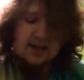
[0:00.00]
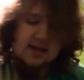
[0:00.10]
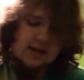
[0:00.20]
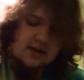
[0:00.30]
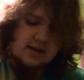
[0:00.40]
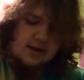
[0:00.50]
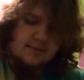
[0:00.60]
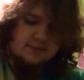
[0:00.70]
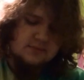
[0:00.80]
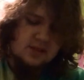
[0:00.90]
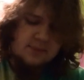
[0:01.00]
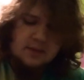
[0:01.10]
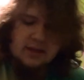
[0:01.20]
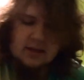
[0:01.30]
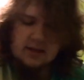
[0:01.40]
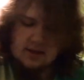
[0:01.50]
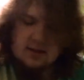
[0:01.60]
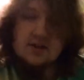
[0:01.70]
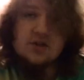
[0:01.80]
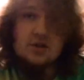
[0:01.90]
and dipping
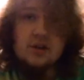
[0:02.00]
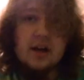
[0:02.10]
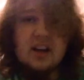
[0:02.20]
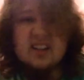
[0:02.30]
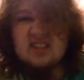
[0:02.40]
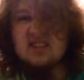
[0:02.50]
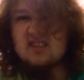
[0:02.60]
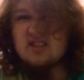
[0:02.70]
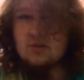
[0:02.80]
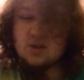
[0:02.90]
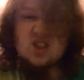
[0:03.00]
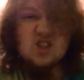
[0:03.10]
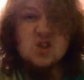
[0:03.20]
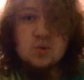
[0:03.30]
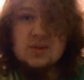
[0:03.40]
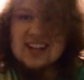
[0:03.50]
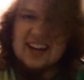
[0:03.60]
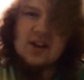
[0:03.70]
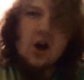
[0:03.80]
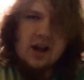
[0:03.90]
and snus or snooze.
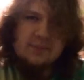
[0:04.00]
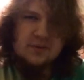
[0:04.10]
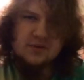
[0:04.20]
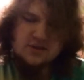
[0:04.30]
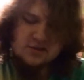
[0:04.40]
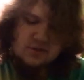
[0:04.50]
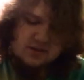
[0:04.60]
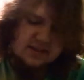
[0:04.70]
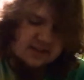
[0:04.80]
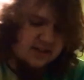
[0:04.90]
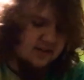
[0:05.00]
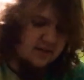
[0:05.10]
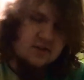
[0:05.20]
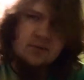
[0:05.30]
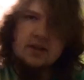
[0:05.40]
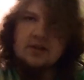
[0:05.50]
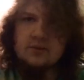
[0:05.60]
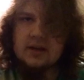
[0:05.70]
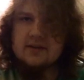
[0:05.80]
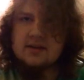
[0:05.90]
I prefer snooze because that's actually the Swedish
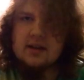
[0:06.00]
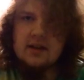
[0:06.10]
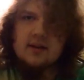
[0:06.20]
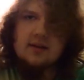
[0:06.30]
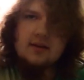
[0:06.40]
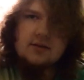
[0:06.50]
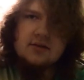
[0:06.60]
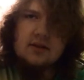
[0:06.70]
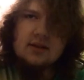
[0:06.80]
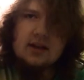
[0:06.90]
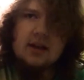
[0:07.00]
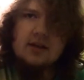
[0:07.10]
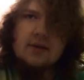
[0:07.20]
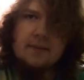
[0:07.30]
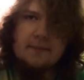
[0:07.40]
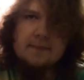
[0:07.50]
way of saying it. It's all in the can here.